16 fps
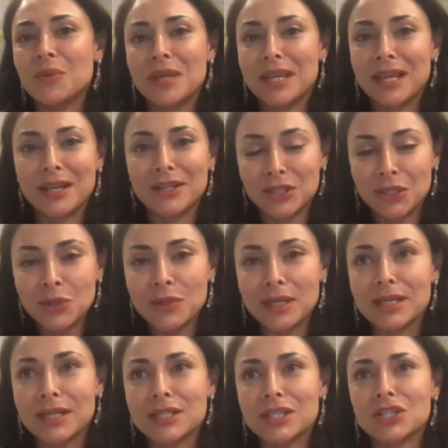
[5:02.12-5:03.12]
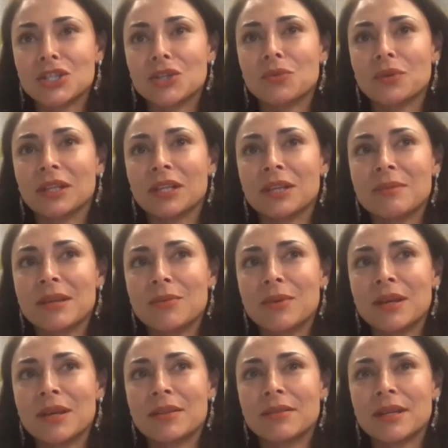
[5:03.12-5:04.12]
we can't do this. It should really be
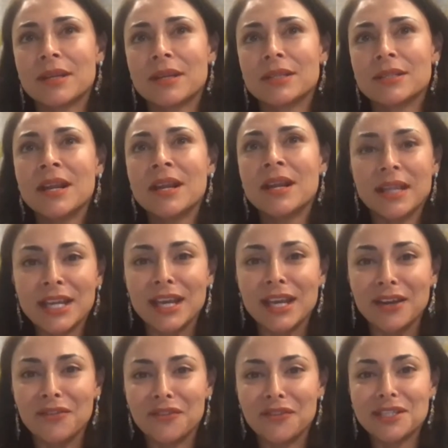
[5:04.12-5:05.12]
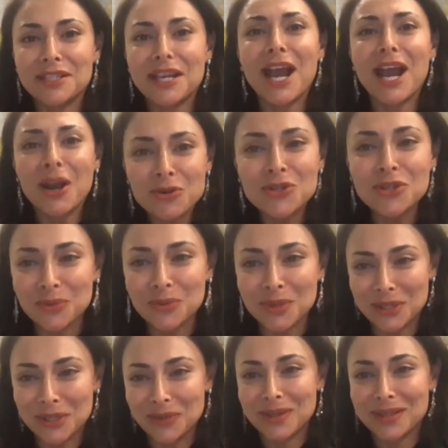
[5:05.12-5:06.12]
with, it's not if, it's how should we
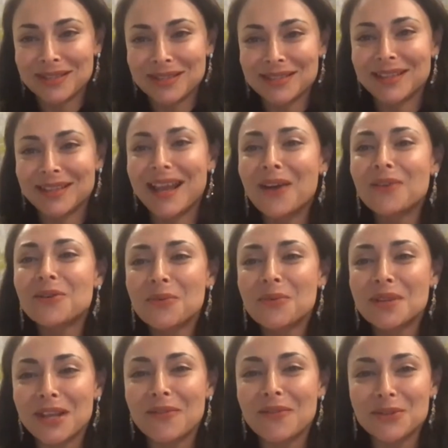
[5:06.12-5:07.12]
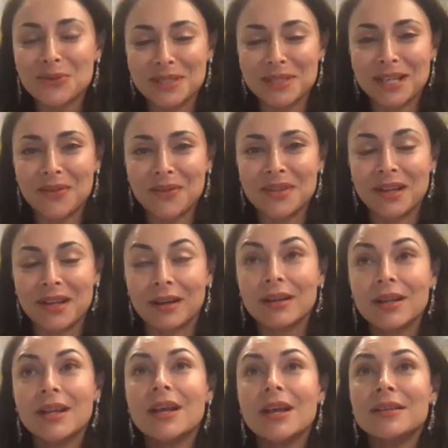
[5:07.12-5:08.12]
do this? And how can we leverage what's out there?
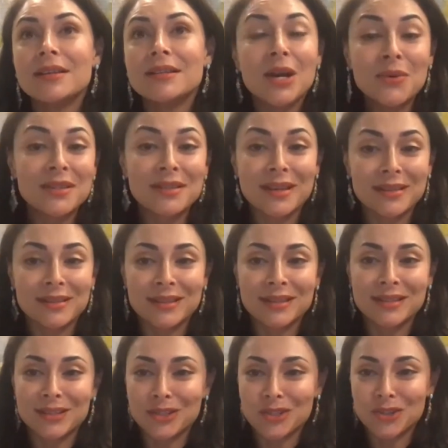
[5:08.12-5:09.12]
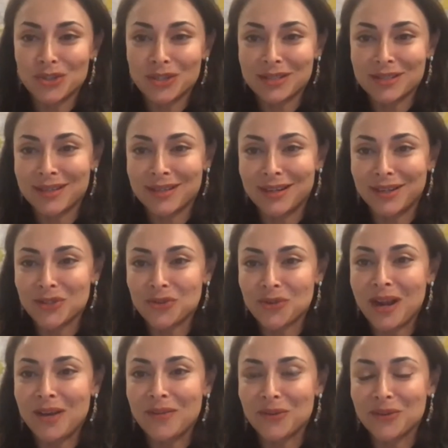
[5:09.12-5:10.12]
Knowing that this is just an
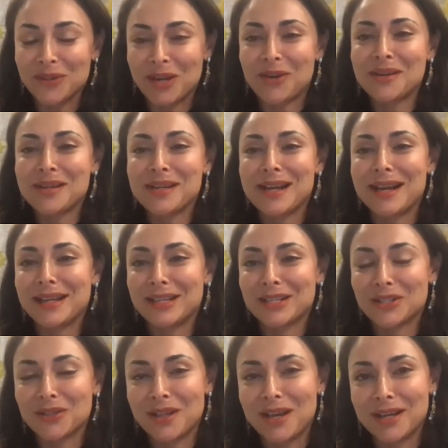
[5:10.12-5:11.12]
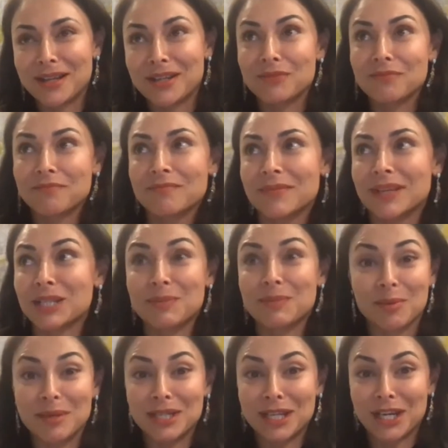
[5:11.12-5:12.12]
untraveled area and it's a lot of
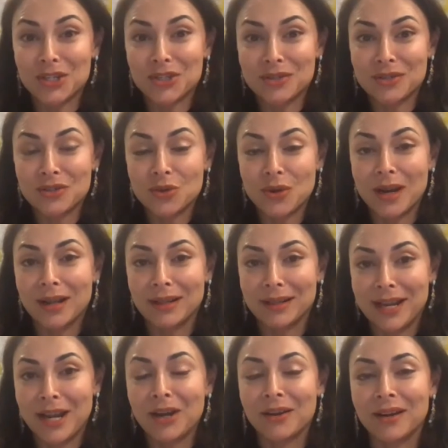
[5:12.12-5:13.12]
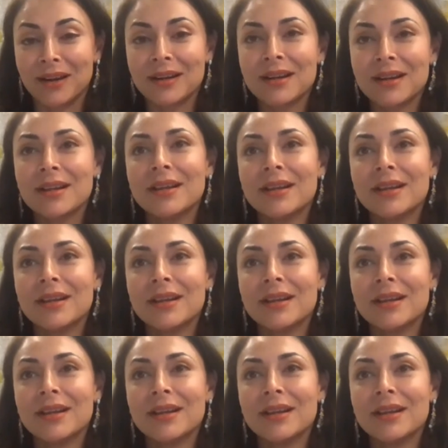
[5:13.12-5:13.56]
experimentation, trial and error,